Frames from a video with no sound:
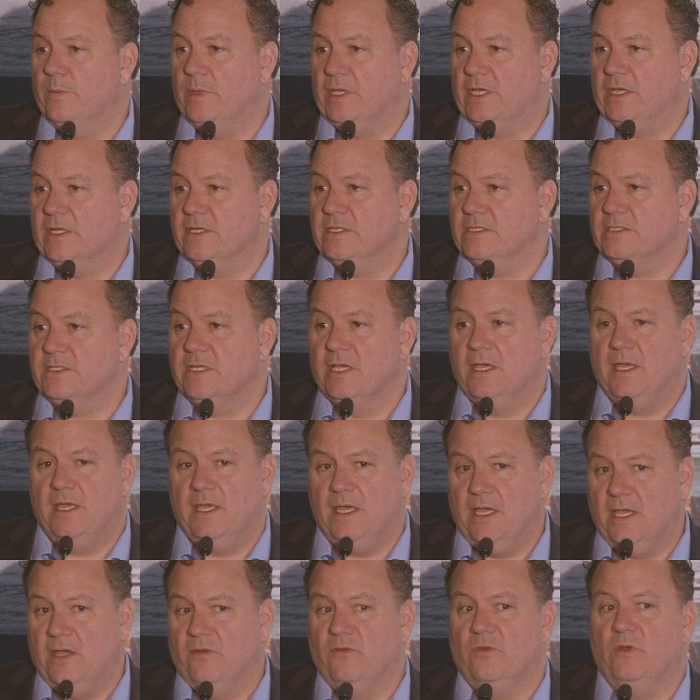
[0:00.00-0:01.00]
Because
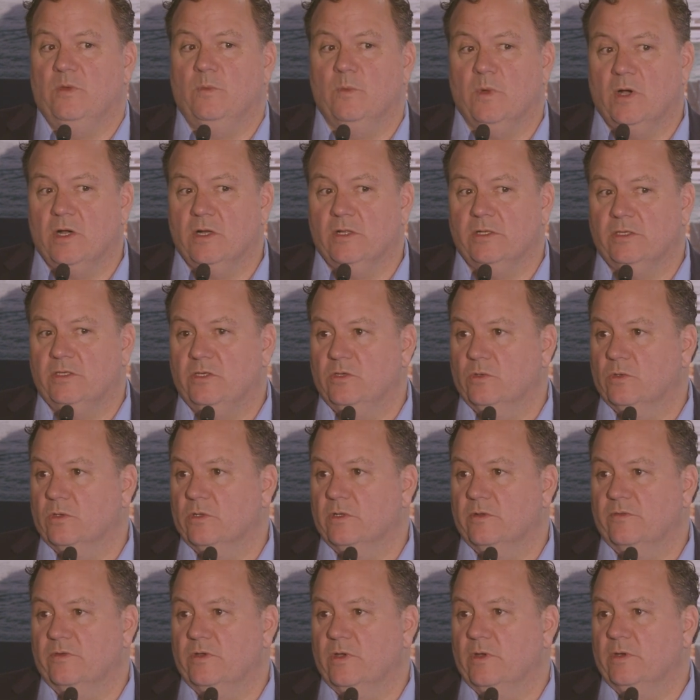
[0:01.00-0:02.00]
every
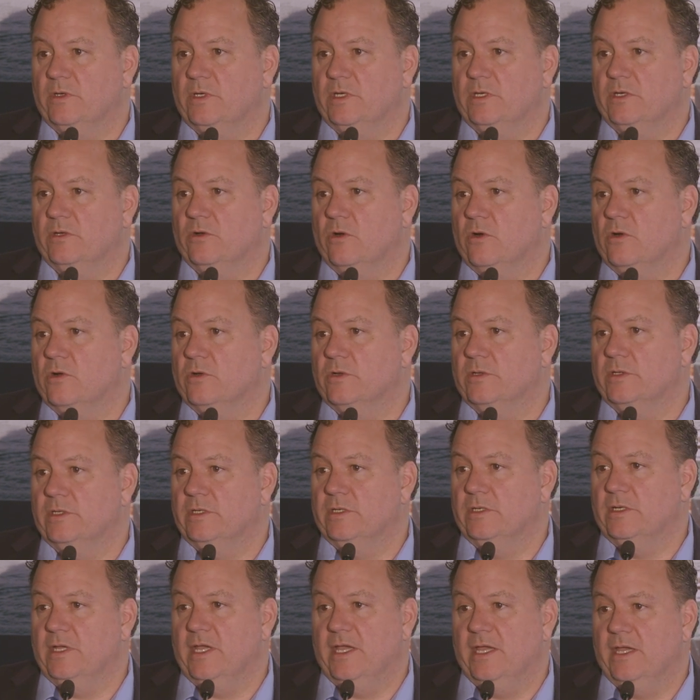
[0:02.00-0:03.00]
molecule of coking coal
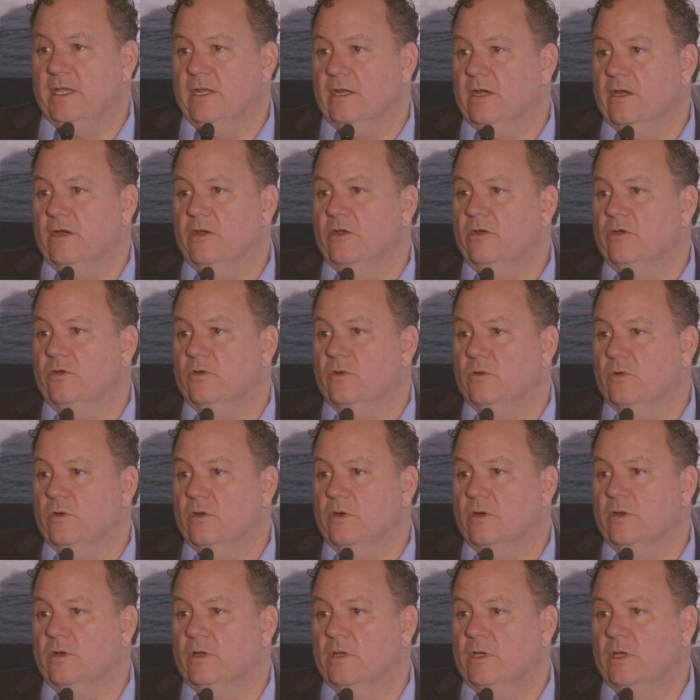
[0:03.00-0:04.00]
and iron
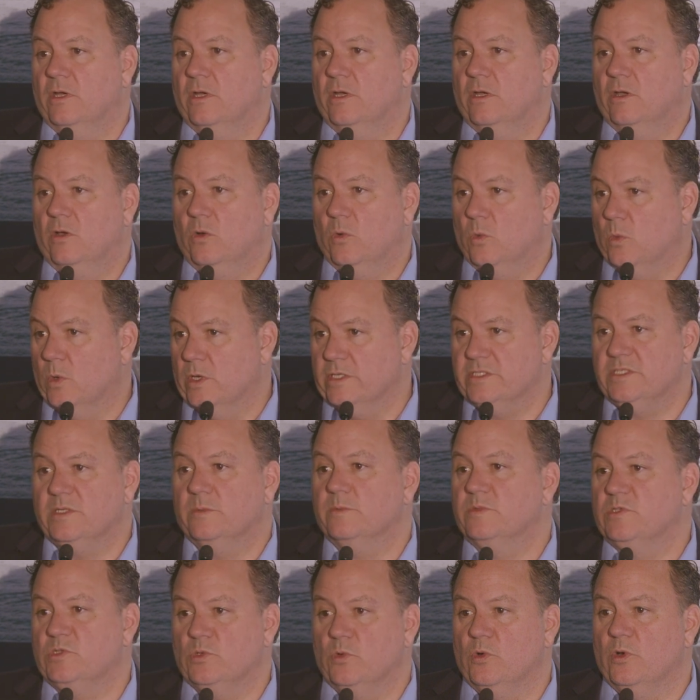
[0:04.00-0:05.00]
ore was
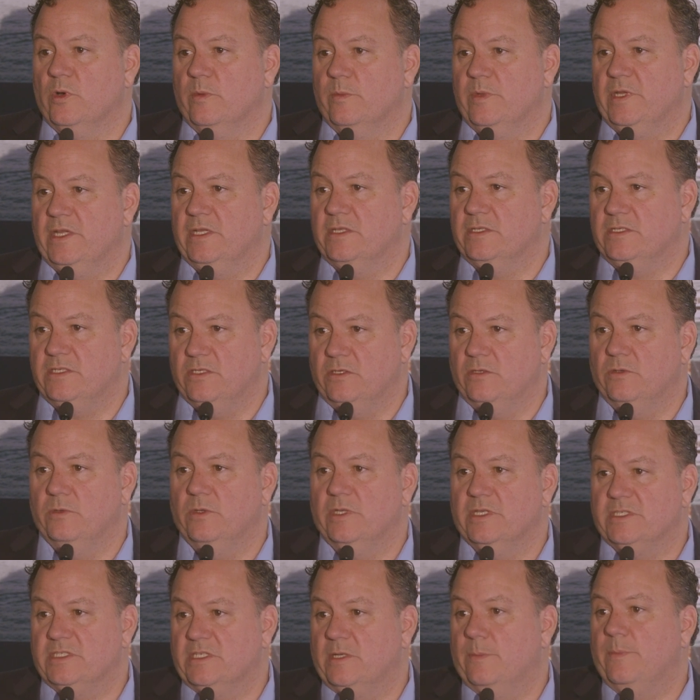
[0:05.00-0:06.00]
absorbed into
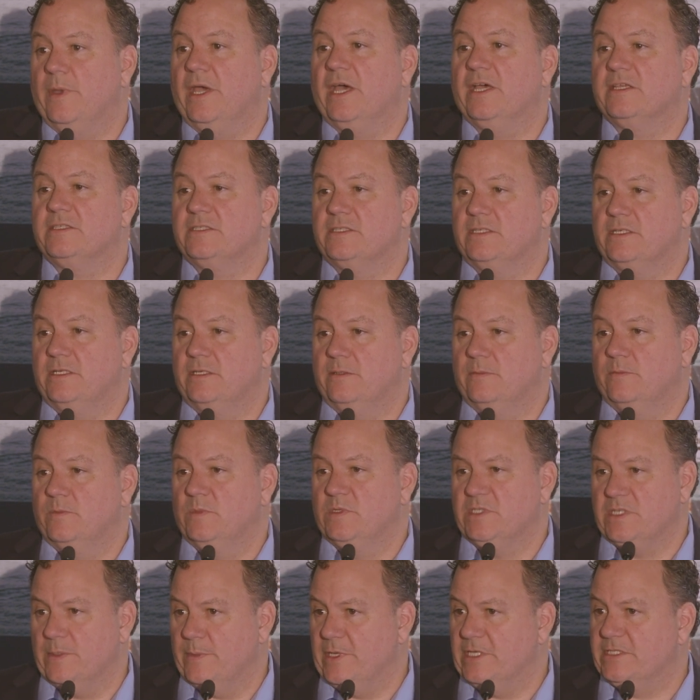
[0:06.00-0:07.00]
this capacity.
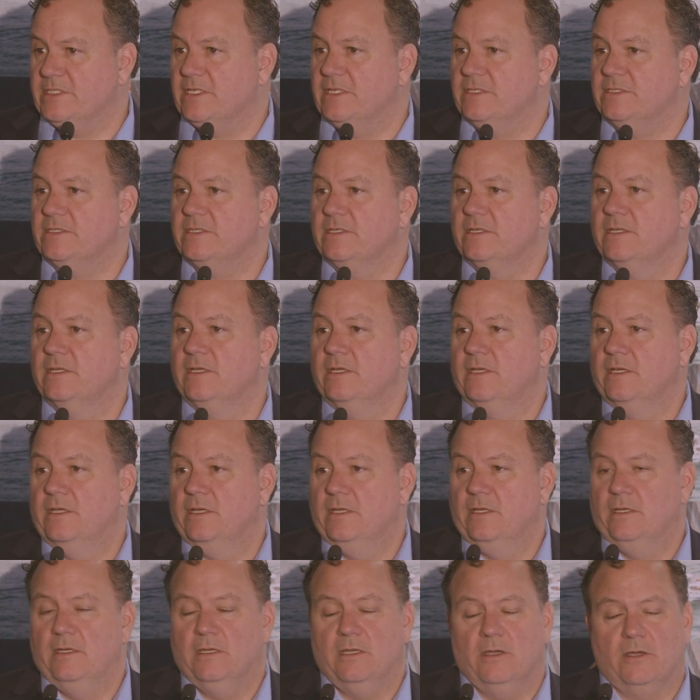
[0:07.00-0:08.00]
Does that make sense?
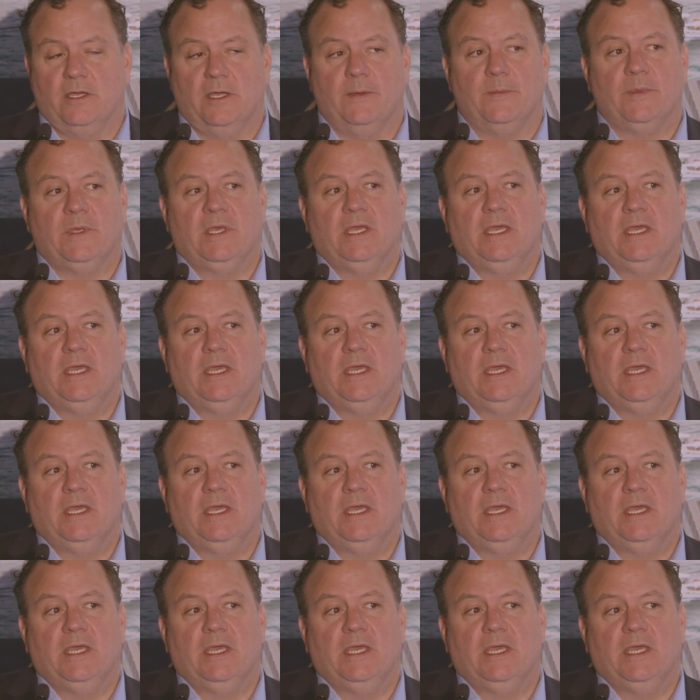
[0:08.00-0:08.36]
Okay.